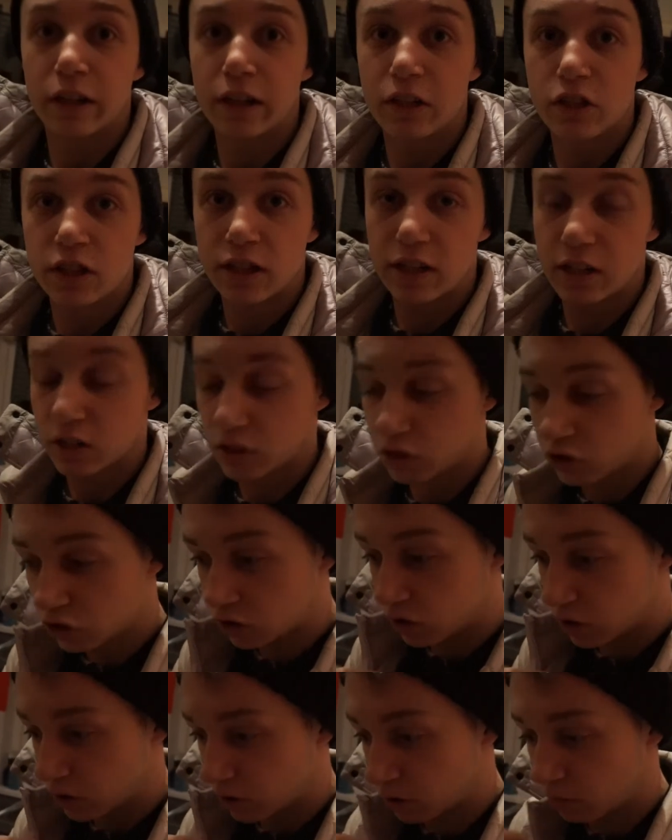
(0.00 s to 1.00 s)
gonna get
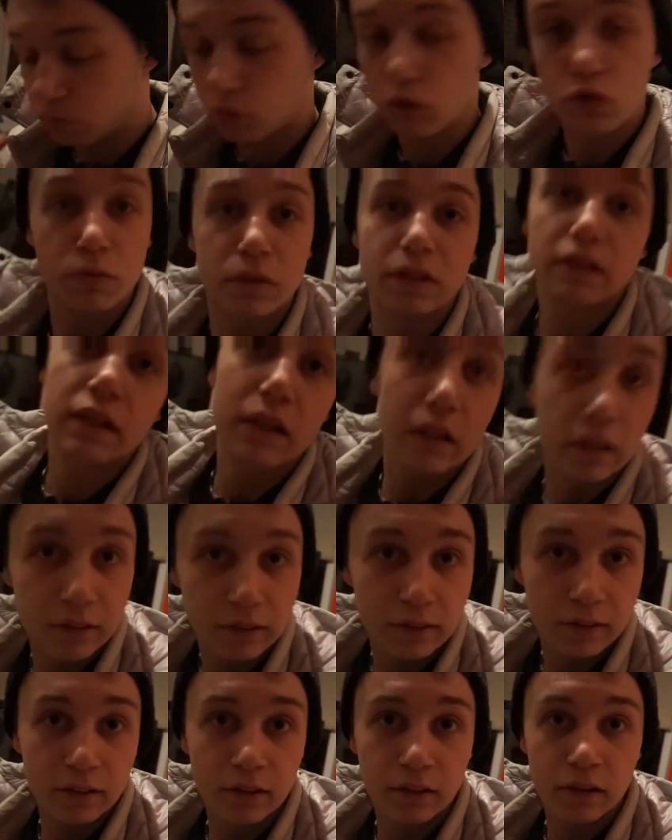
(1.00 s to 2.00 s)
changed, brush my teeth,